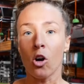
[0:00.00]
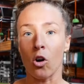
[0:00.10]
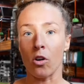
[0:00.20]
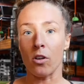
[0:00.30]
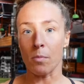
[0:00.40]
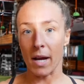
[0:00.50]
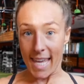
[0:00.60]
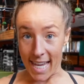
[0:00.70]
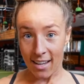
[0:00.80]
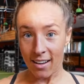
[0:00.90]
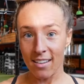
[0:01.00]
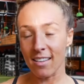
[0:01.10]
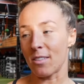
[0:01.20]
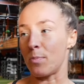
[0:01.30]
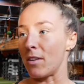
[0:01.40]
on my inner
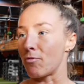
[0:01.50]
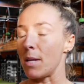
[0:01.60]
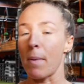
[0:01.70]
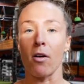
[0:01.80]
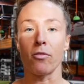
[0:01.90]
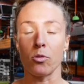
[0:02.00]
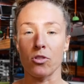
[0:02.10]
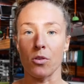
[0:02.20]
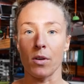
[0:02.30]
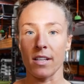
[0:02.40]
has been really powerful too,